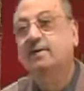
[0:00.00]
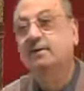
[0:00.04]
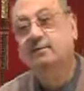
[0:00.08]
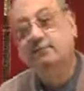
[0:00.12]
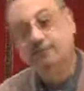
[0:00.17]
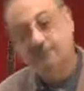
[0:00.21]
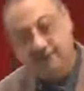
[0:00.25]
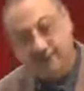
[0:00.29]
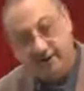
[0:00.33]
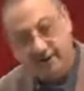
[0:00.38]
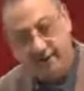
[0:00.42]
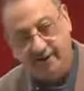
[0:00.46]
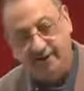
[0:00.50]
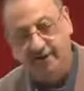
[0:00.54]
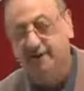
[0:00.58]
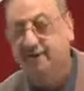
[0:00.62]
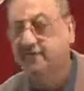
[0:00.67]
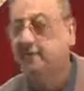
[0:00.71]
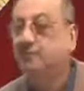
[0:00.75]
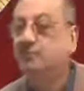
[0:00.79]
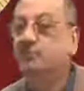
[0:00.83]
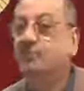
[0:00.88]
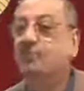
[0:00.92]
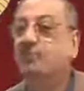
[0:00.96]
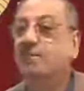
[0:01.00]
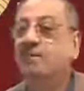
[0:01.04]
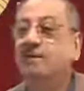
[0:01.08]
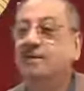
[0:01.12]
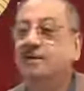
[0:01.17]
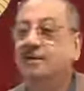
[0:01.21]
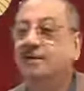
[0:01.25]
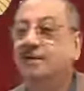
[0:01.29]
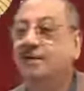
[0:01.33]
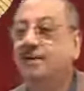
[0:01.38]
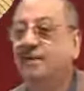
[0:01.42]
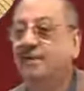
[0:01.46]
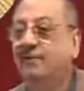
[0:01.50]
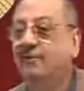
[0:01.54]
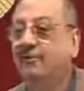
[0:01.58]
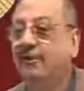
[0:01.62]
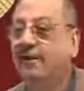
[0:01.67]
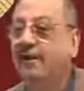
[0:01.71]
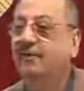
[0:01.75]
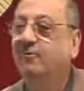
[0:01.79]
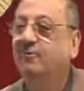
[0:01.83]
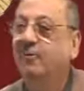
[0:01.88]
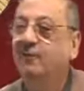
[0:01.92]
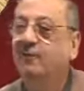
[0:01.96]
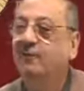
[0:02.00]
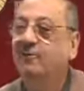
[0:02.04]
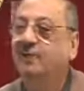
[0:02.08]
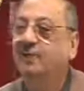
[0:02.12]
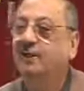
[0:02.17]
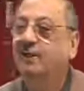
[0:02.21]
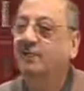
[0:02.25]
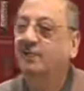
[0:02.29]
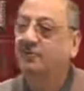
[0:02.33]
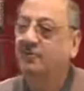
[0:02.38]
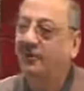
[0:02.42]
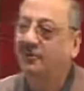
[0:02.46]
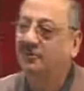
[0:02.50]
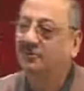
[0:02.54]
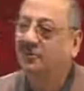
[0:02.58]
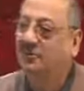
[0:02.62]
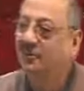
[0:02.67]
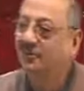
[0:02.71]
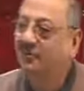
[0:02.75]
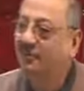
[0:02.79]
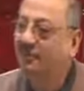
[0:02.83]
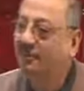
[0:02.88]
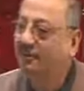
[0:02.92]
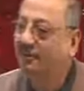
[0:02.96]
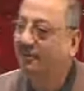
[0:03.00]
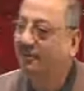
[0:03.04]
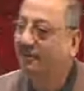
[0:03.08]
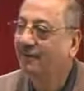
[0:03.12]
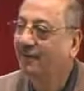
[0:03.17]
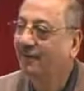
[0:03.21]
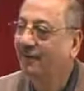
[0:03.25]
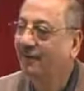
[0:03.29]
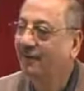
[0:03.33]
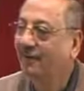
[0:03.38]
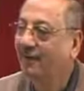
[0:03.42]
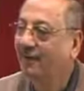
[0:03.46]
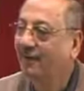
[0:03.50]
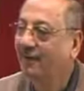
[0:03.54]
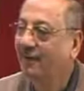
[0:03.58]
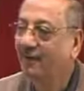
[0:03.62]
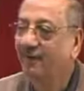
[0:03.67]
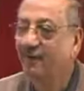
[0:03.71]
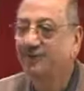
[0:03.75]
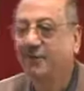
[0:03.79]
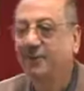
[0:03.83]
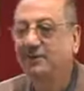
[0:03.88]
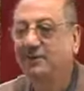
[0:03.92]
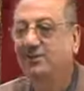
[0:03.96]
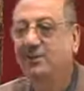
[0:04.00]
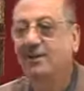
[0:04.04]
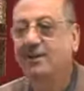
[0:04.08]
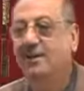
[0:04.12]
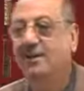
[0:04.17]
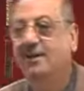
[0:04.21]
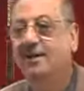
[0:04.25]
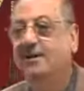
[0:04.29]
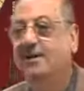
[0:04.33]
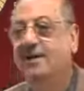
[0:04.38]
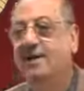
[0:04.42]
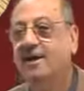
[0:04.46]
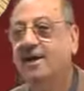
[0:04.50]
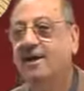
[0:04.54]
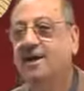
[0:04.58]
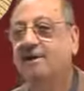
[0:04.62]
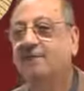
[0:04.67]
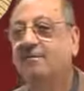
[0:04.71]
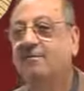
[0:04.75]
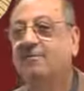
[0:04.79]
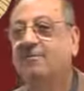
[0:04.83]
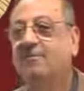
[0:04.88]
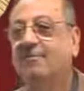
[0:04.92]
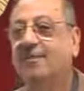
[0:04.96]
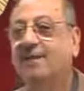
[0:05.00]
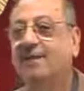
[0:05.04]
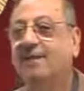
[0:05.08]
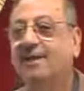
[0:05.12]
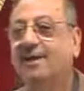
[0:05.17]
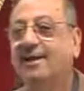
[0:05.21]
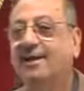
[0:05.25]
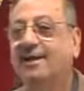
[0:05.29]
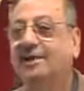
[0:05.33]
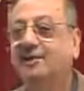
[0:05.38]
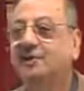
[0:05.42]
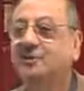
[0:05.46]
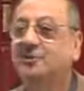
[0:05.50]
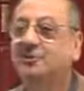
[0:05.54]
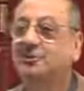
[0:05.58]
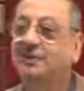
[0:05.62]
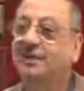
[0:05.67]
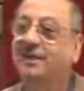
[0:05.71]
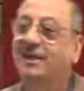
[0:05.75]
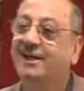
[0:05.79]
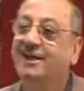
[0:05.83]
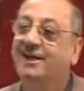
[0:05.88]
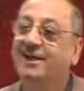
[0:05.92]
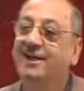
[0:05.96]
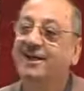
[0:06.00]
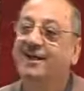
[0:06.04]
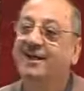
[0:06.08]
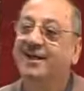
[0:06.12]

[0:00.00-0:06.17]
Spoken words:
Fine. What is the difference between? If I say la na'arif and you say